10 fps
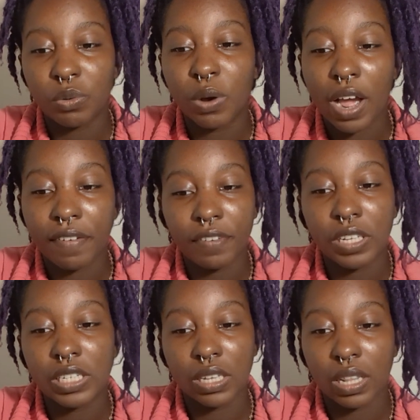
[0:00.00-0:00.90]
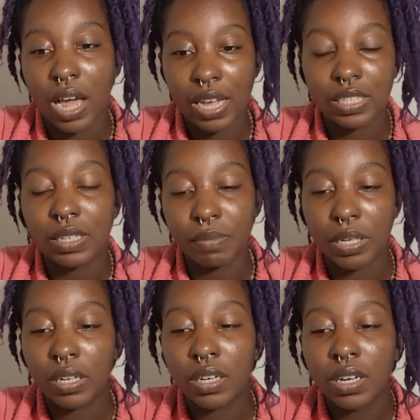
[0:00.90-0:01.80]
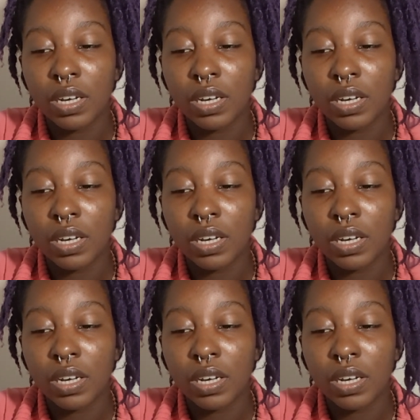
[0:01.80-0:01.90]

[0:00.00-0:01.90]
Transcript: who I feel is aligned to me,